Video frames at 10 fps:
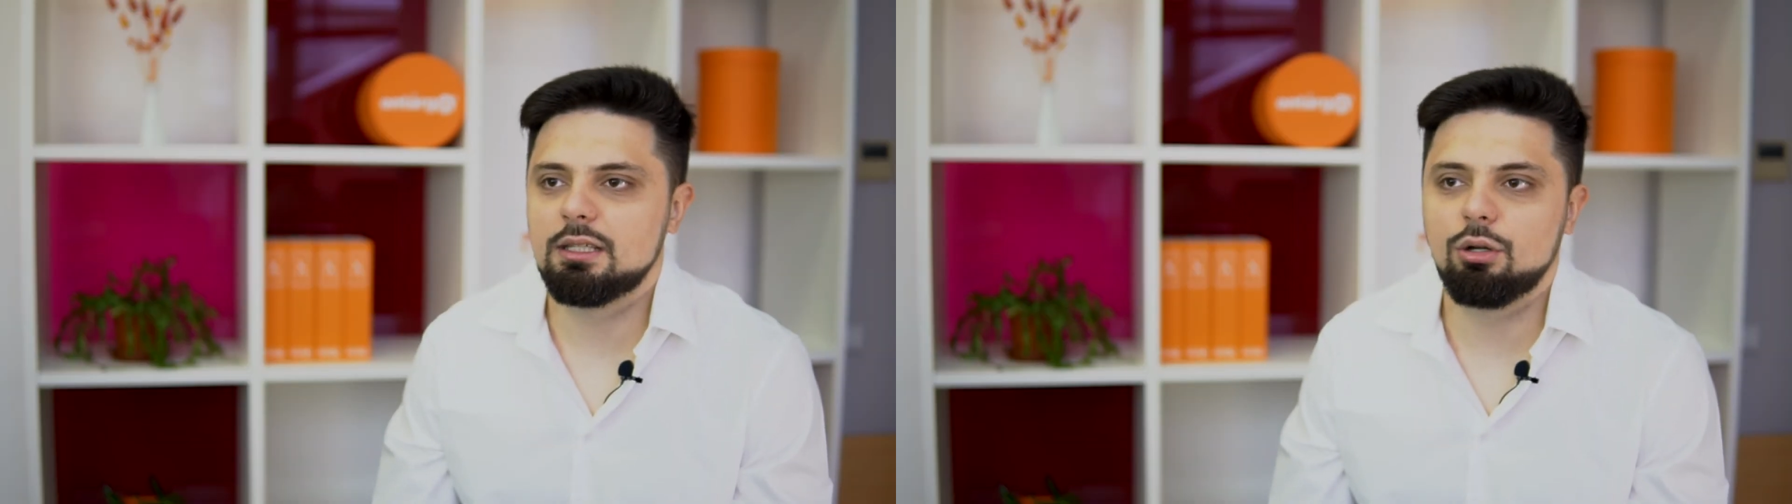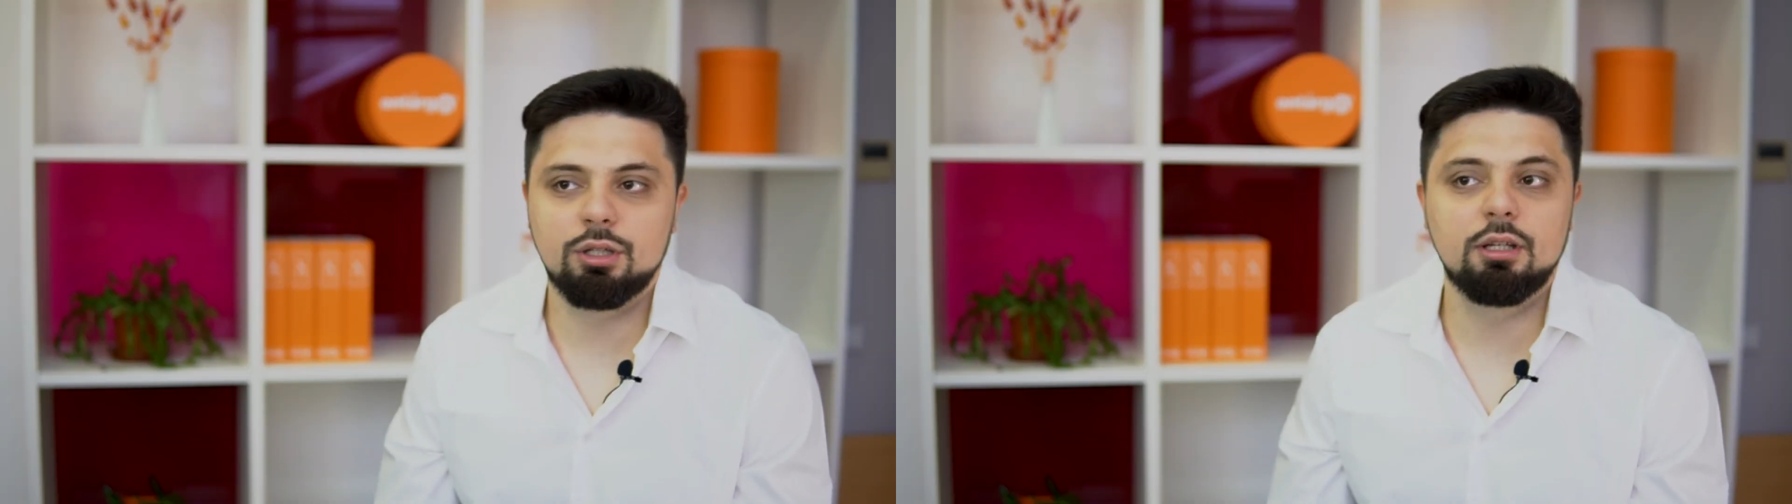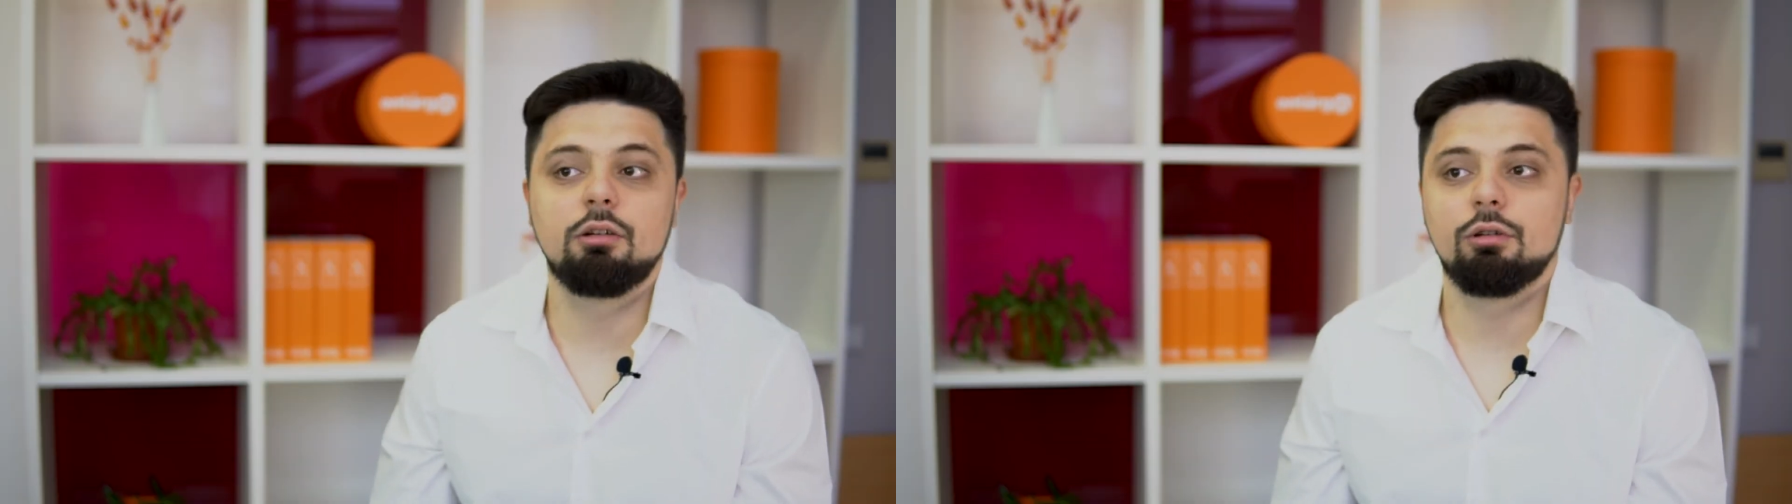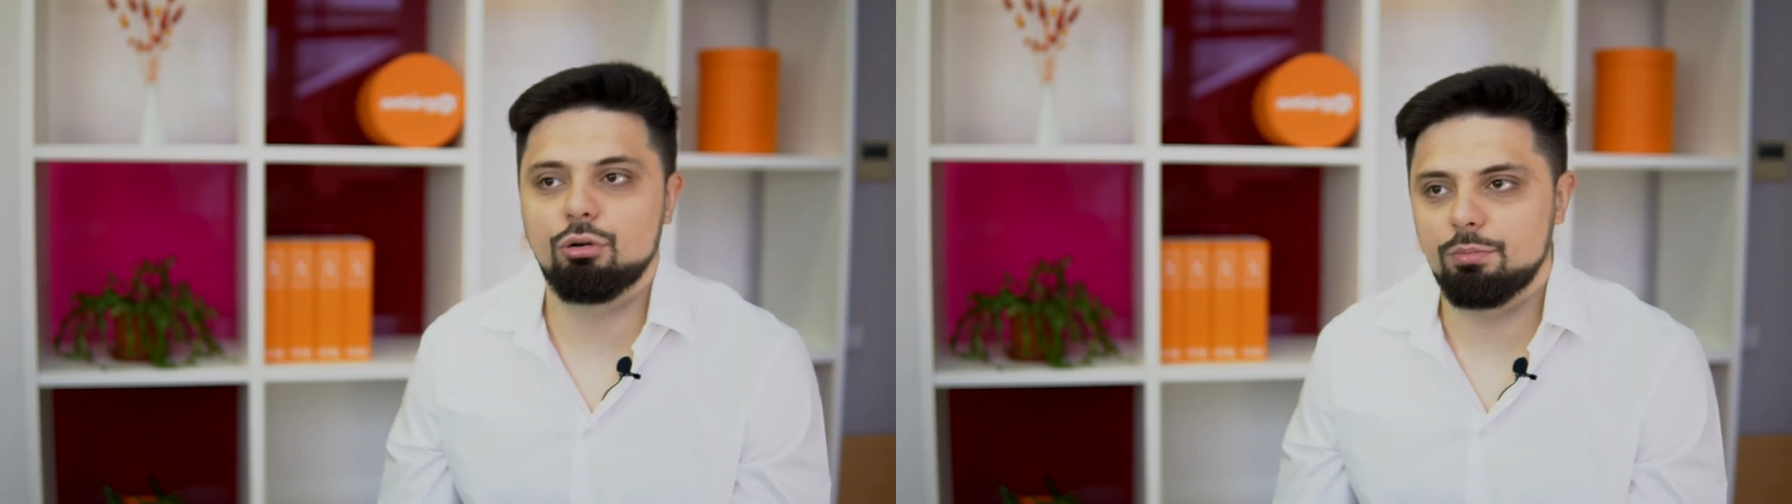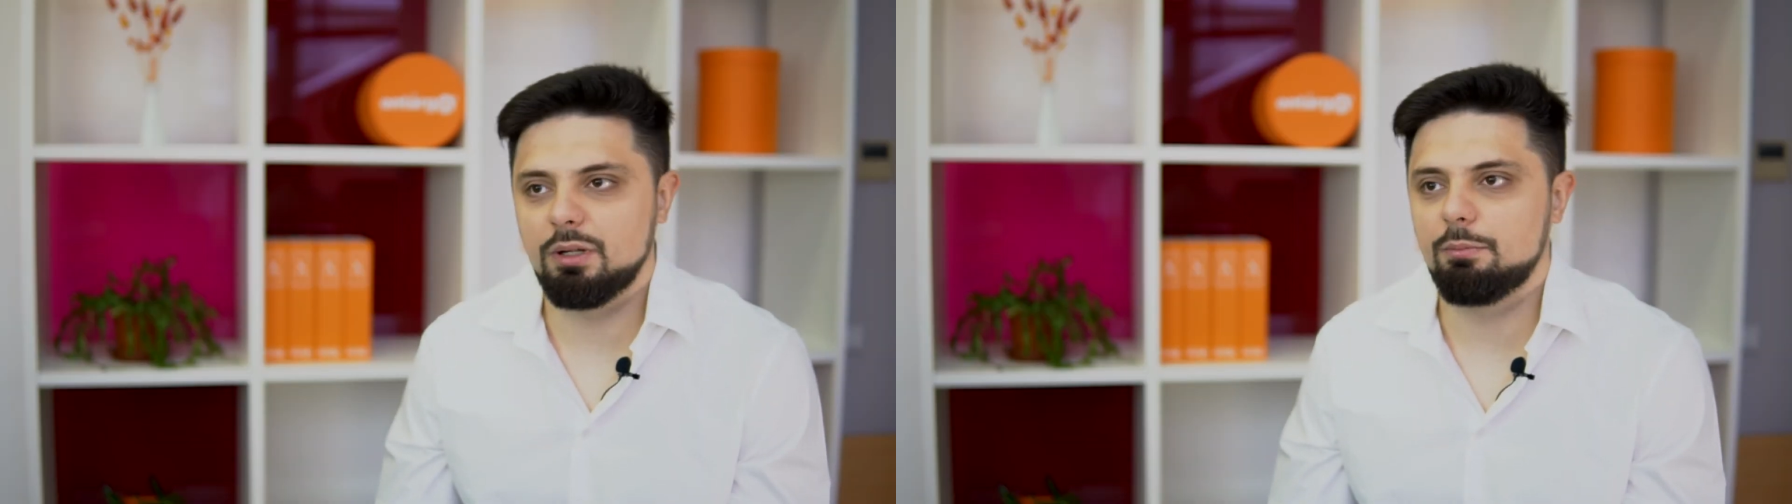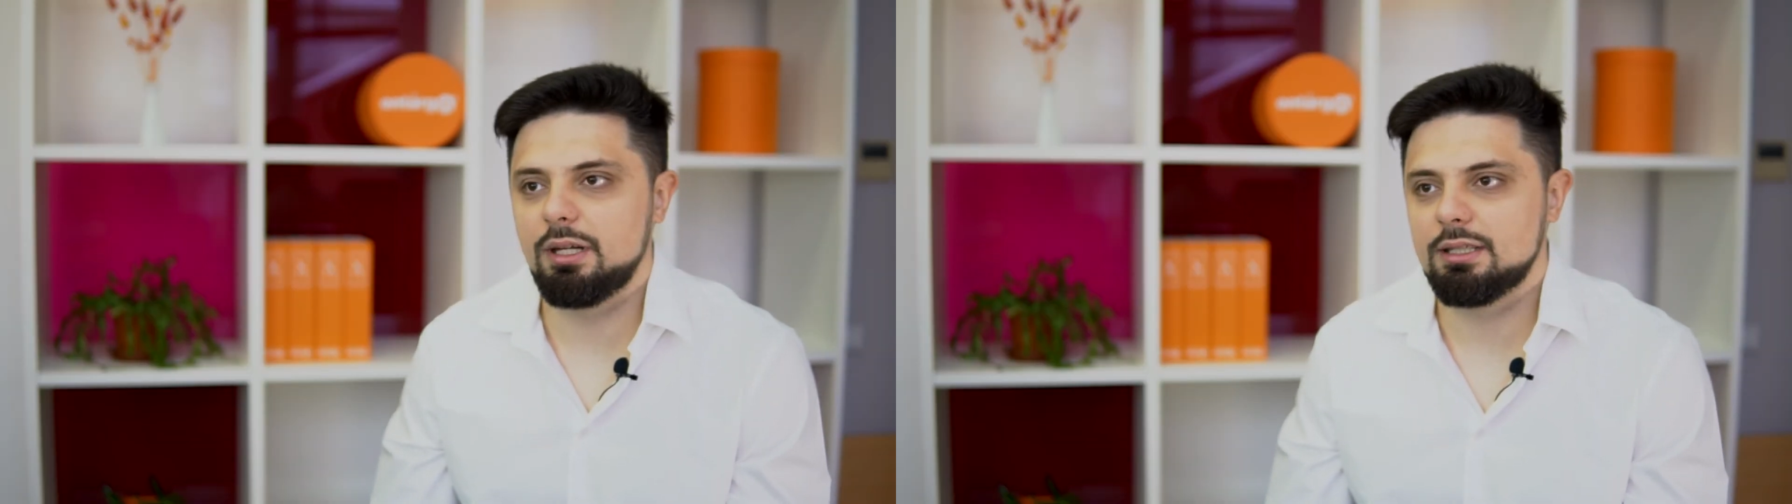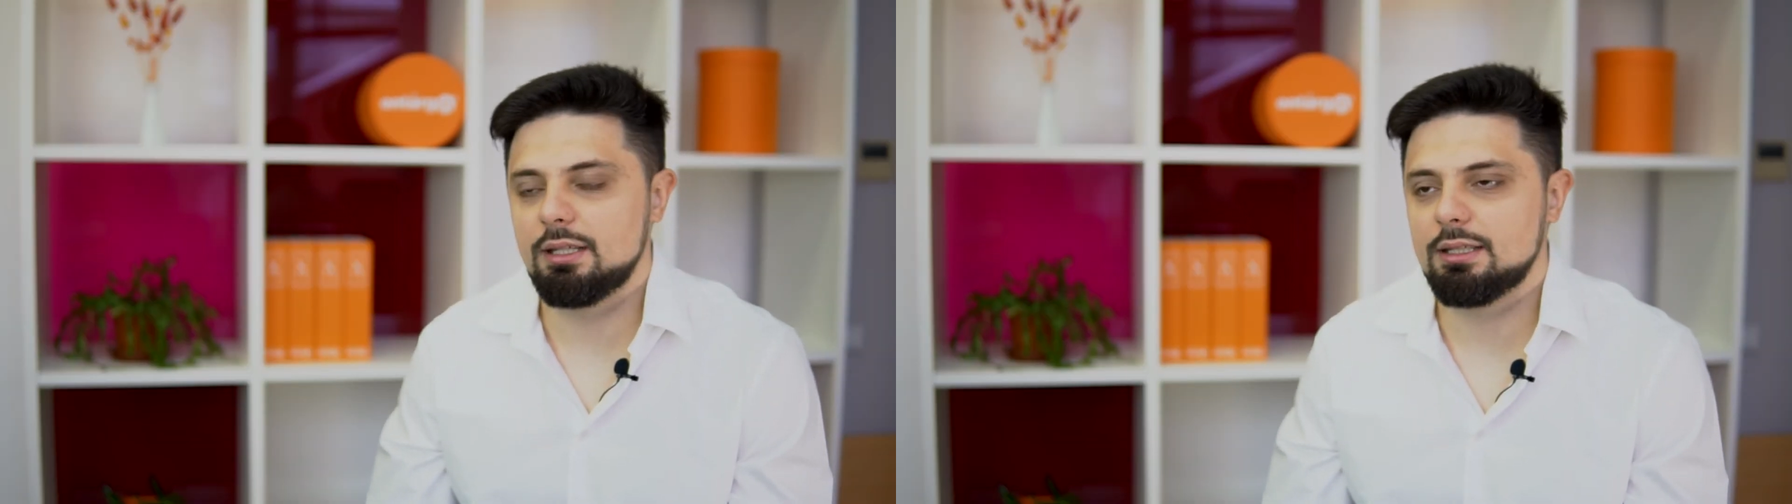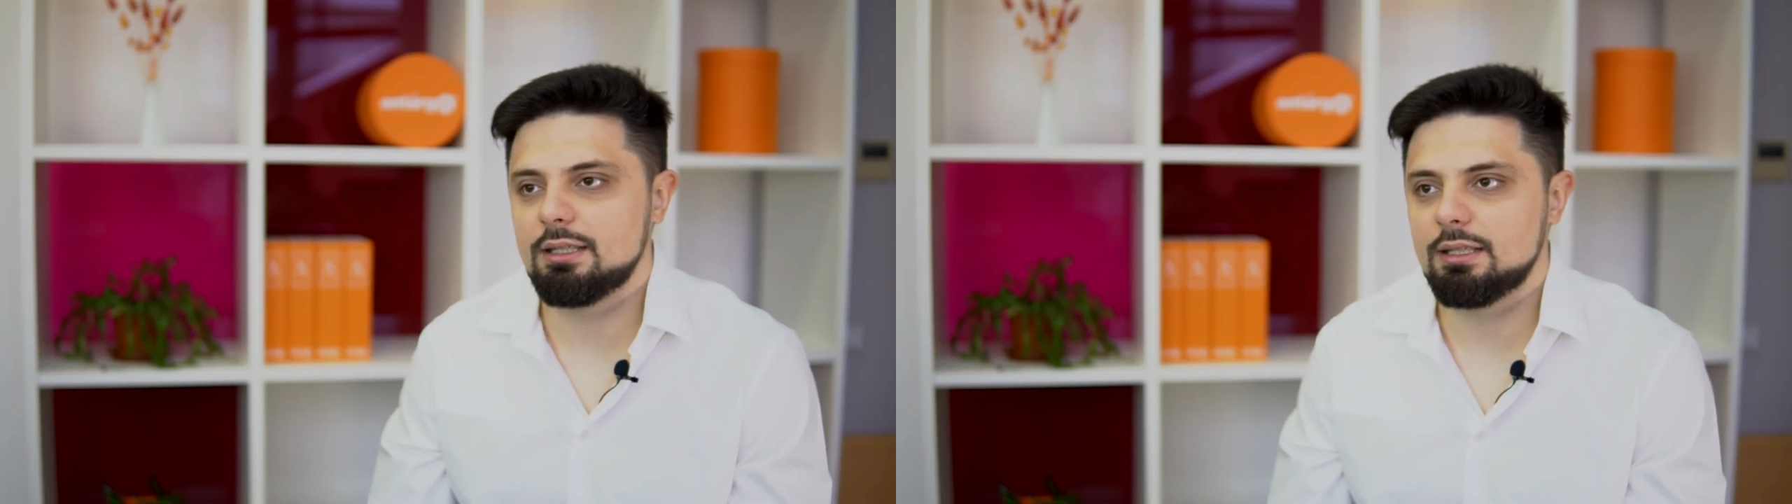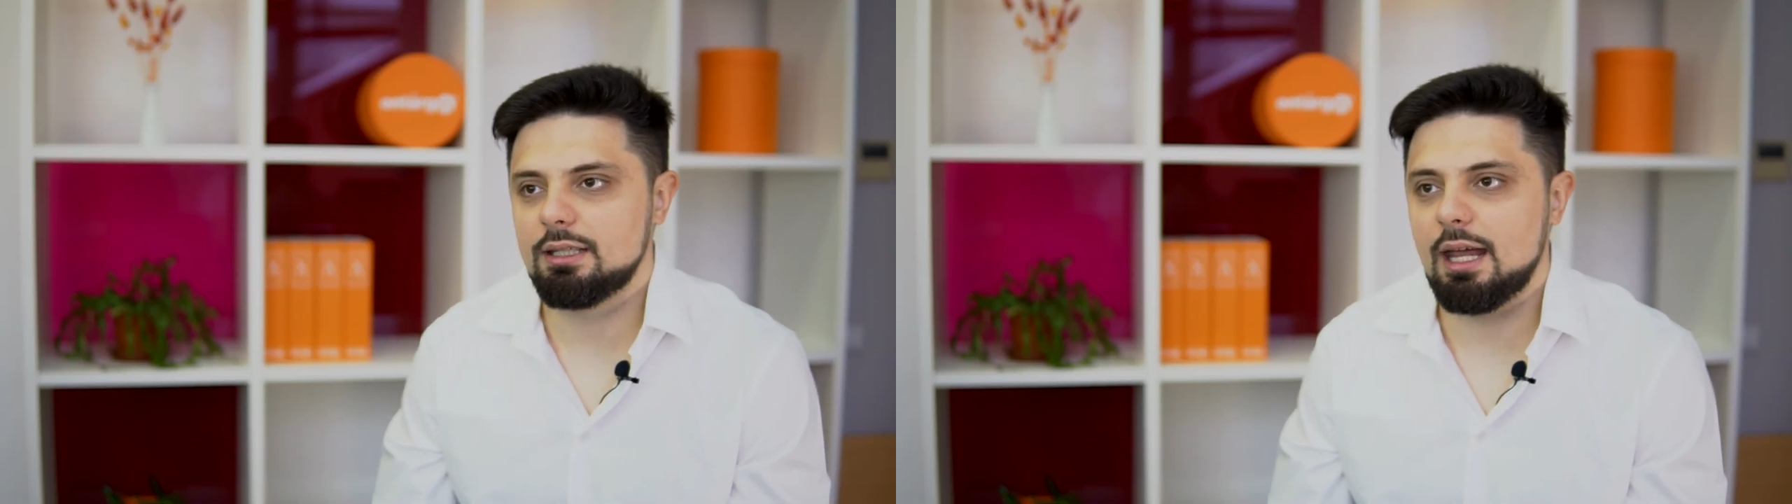not in the recruitment business.